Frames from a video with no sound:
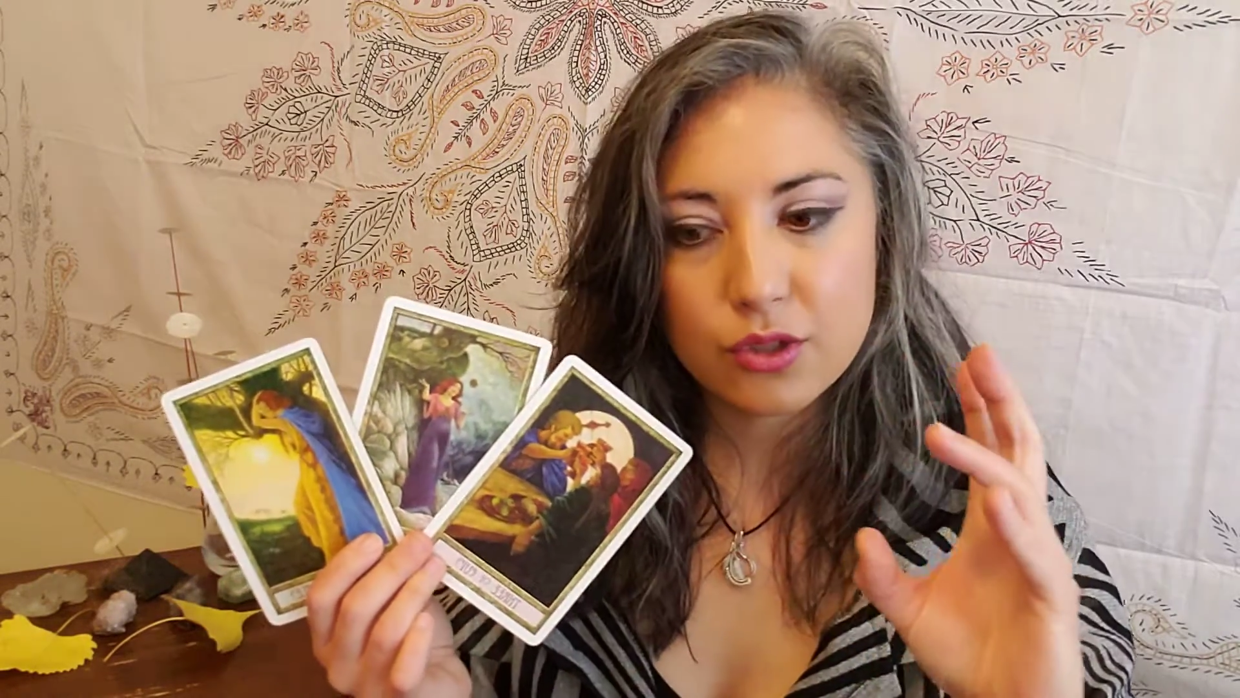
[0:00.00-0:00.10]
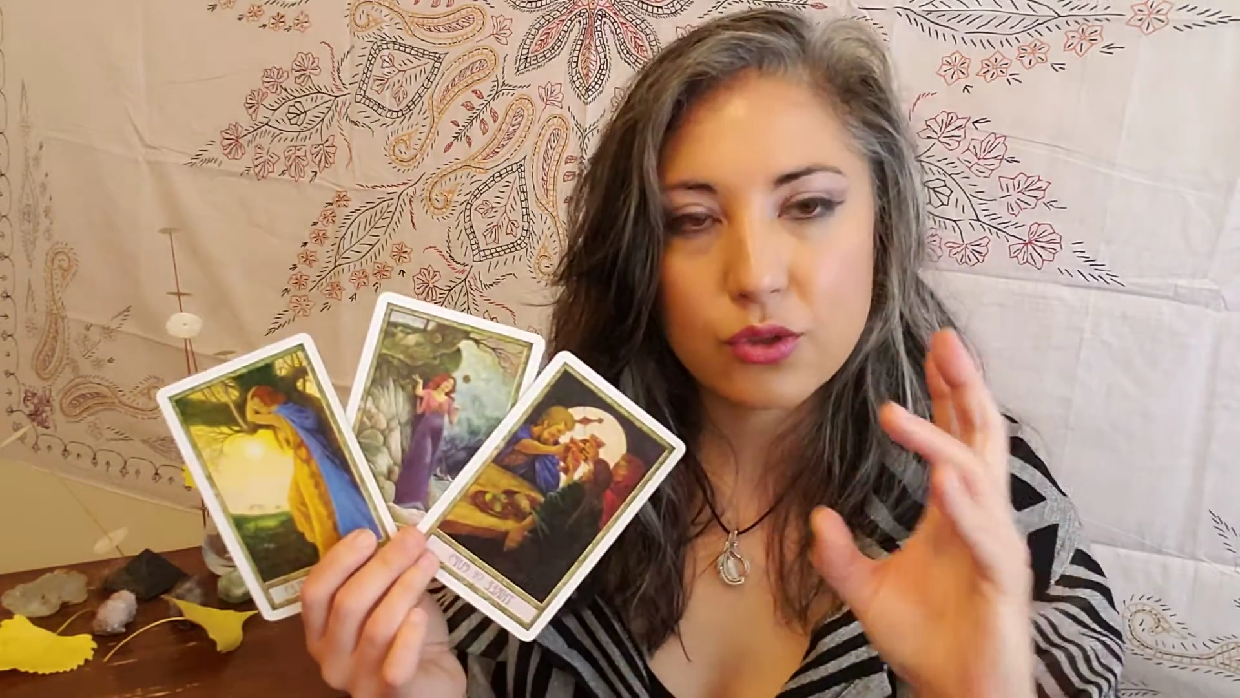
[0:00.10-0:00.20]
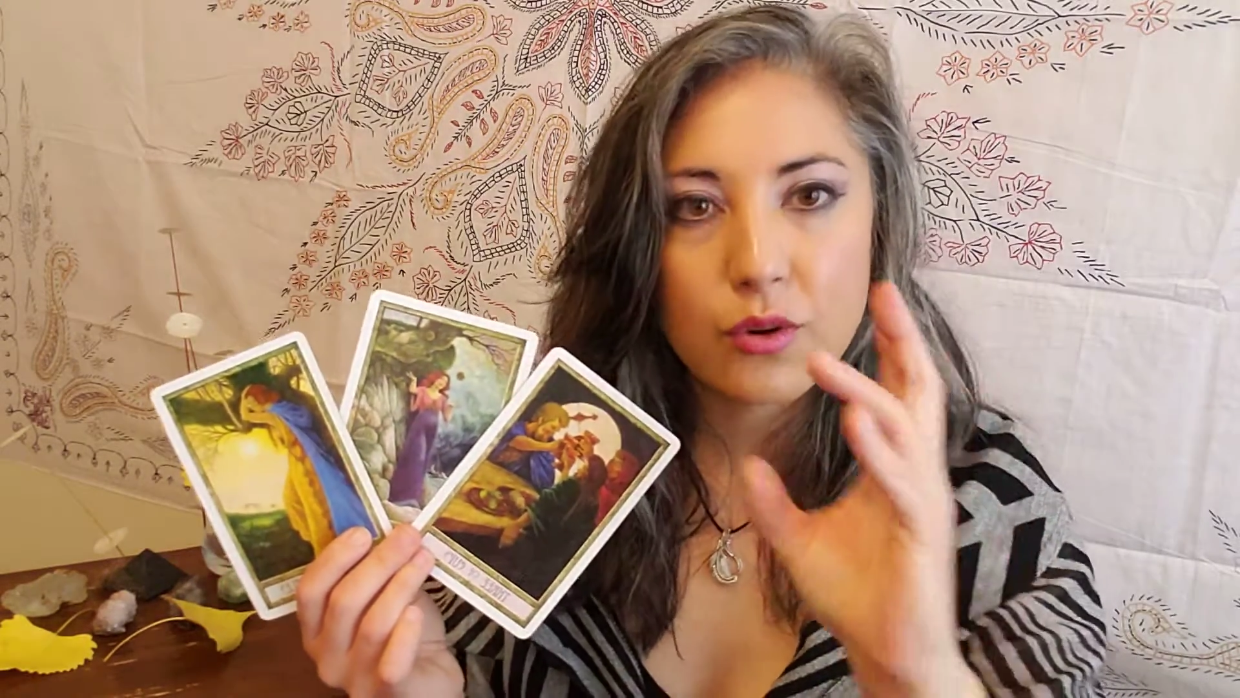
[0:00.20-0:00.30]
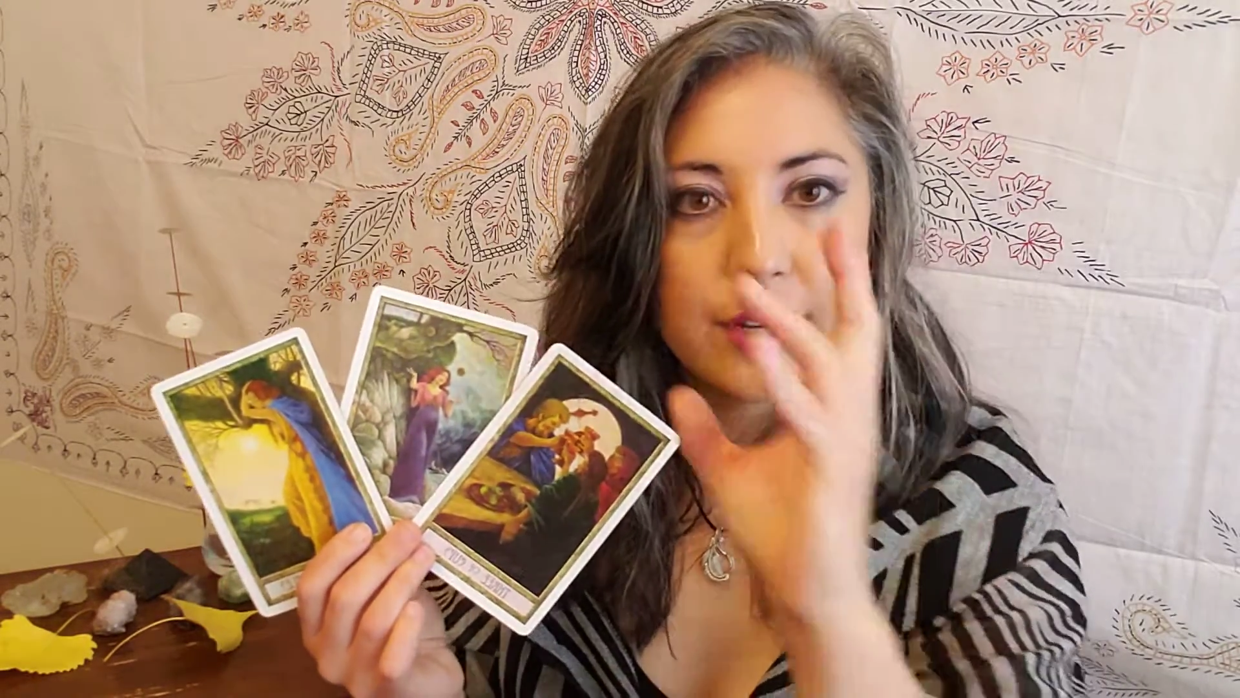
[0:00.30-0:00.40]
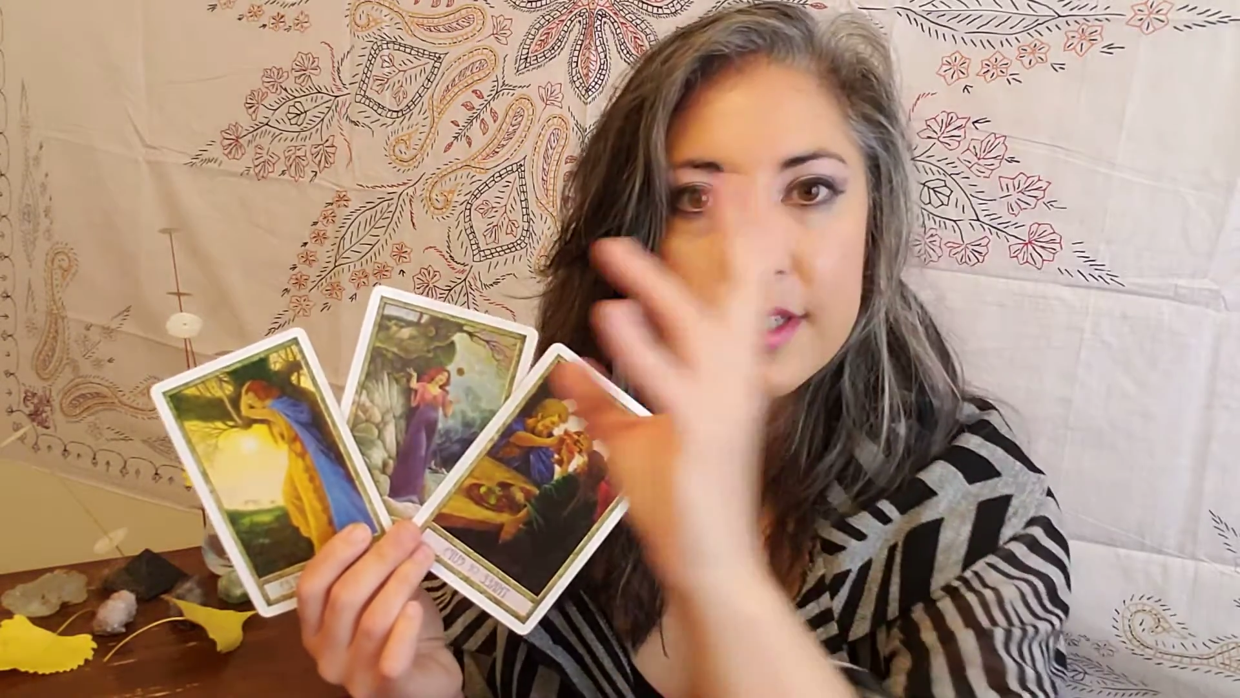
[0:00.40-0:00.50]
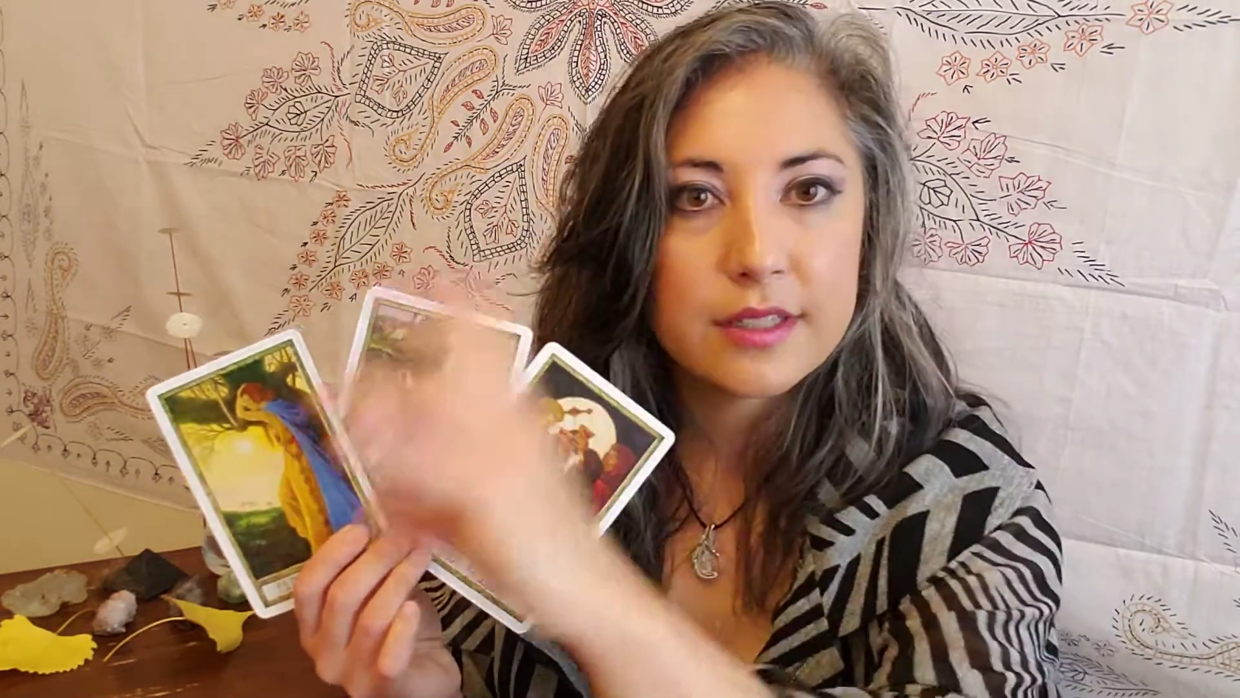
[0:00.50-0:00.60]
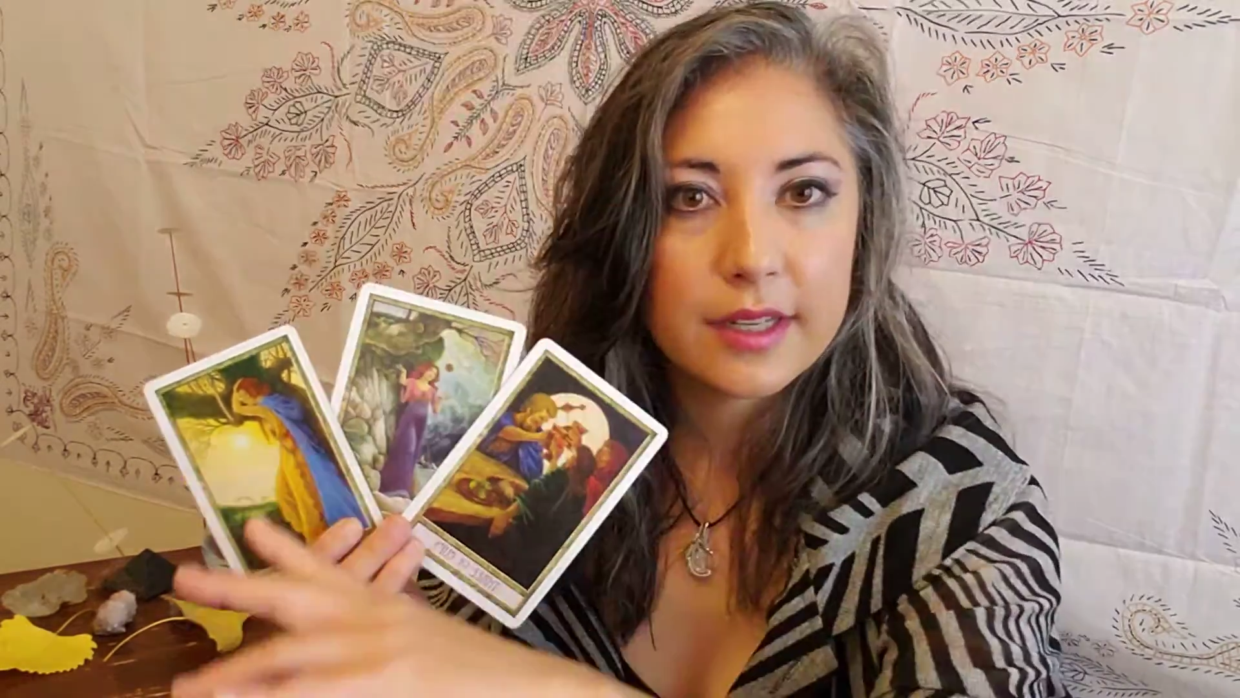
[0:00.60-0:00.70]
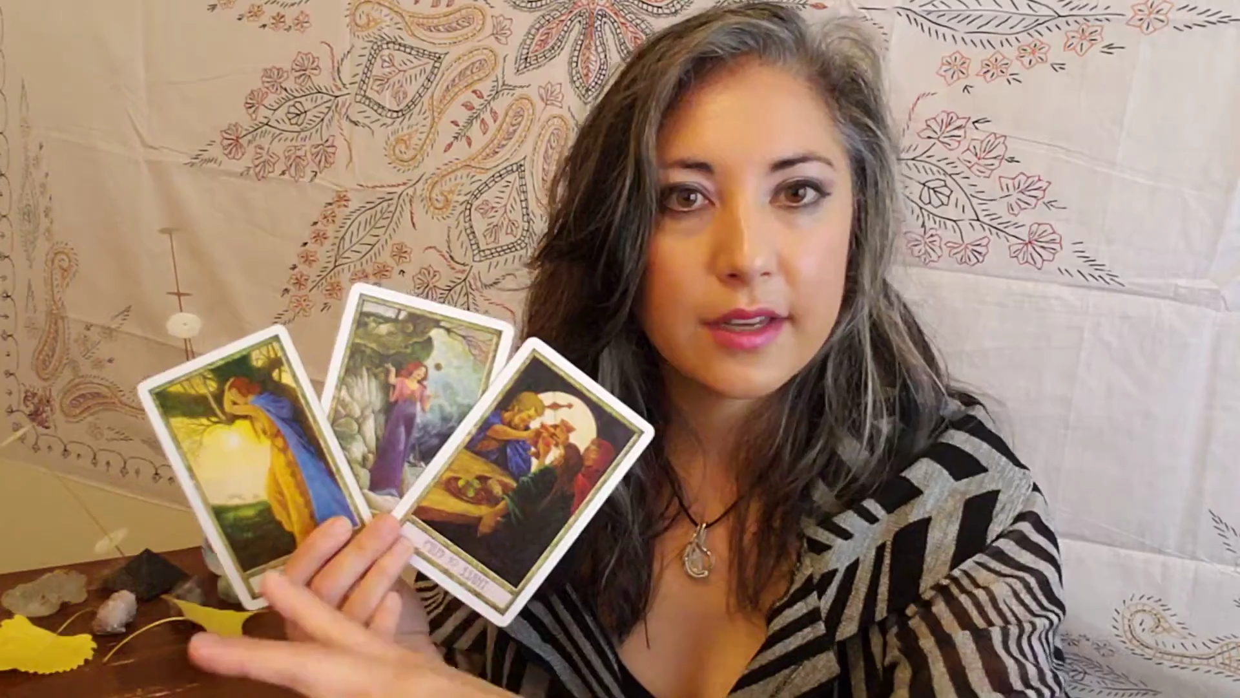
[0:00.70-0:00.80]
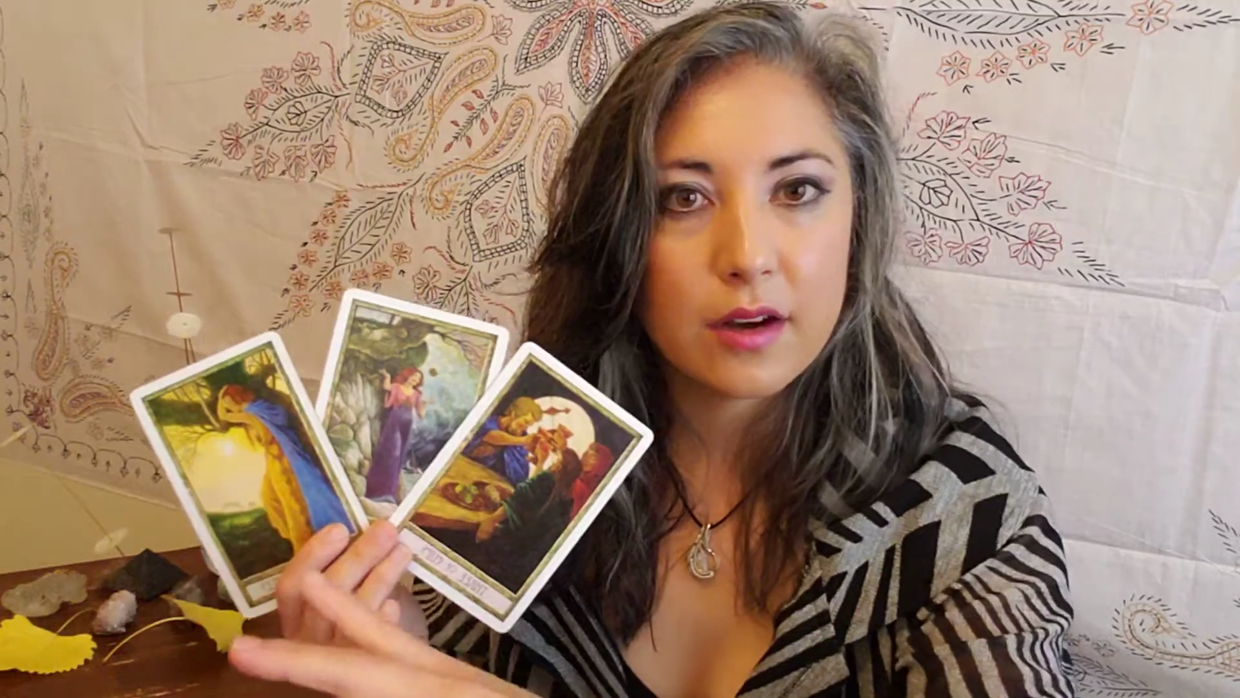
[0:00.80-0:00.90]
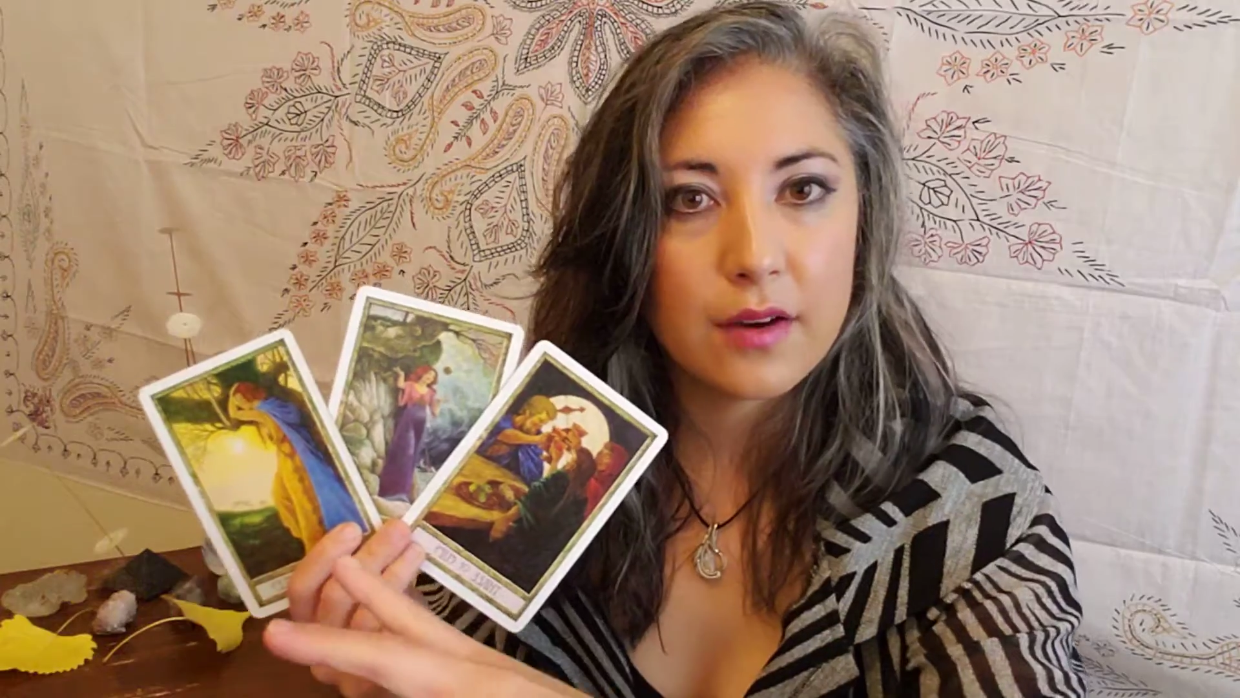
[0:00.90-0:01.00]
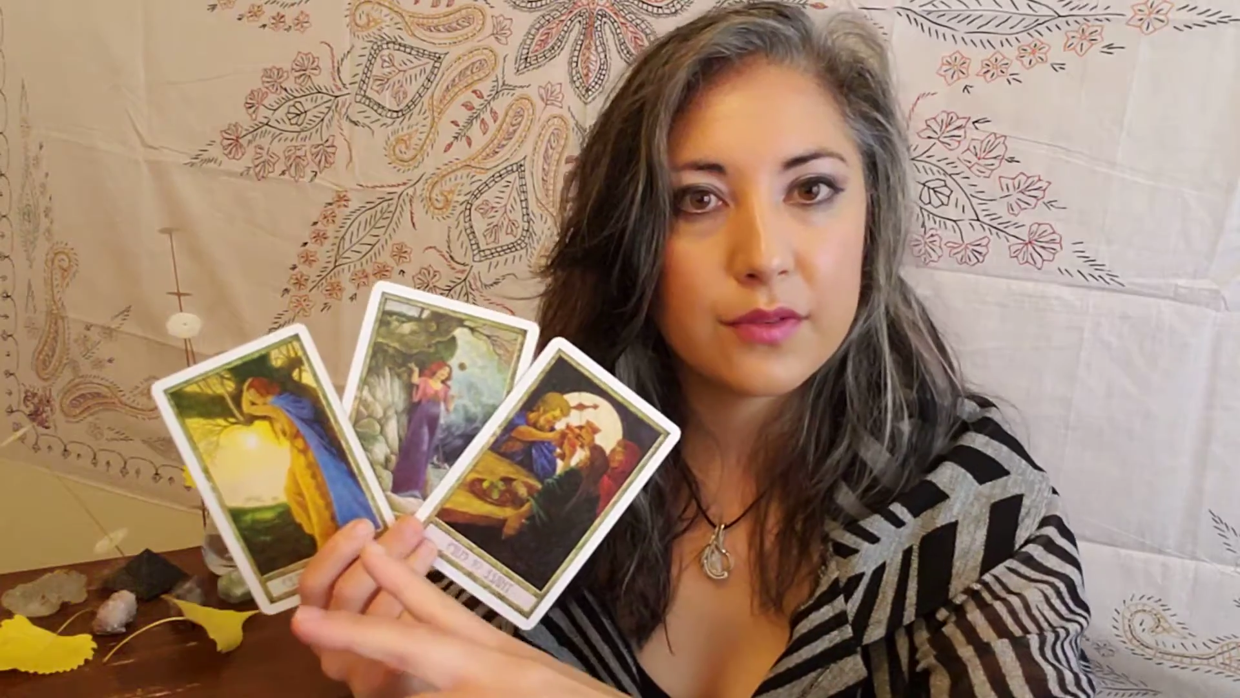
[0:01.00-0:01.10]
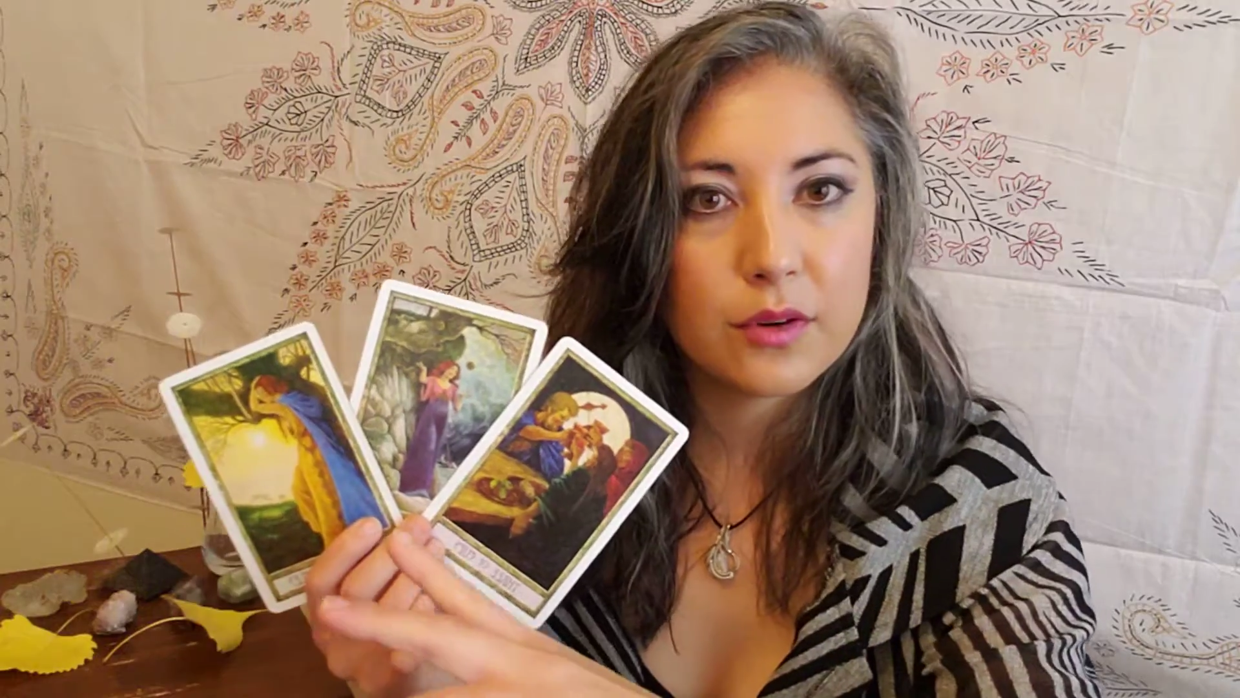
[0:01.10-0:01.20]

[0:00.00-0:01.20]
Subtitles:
choice to get off